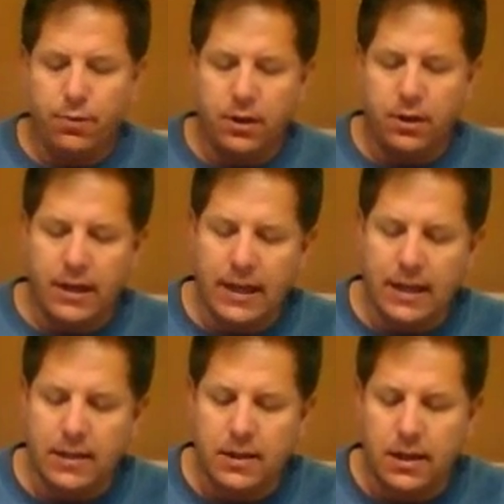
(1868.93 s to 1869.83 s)
put it on the
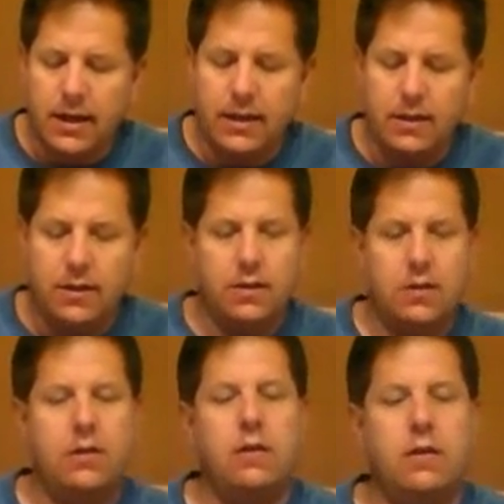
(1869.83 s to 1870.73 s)
inside
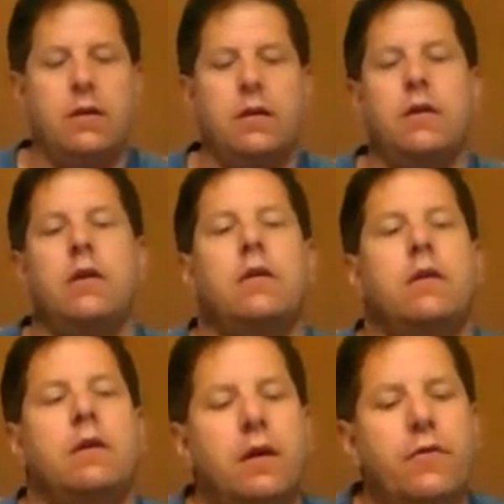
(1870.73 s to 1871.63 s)

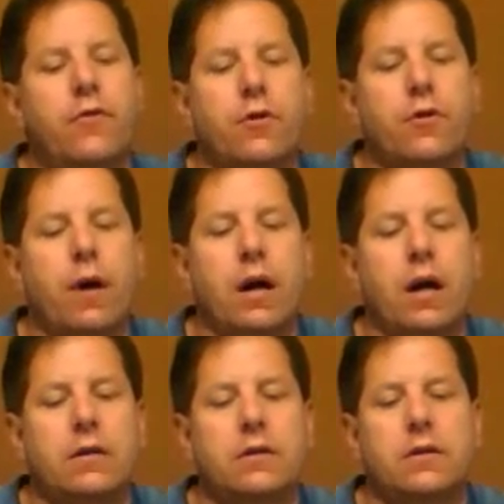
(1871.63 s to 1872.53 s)
of your
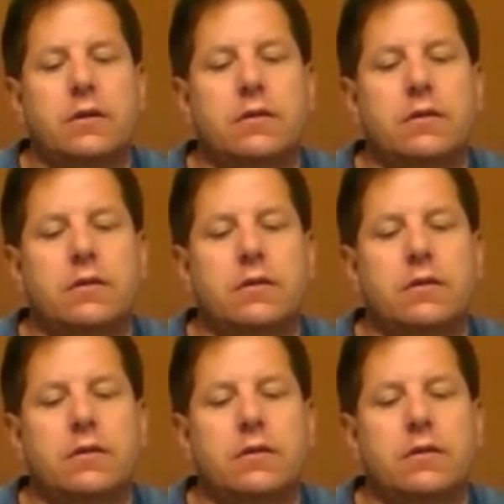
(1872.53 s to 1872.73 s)
box.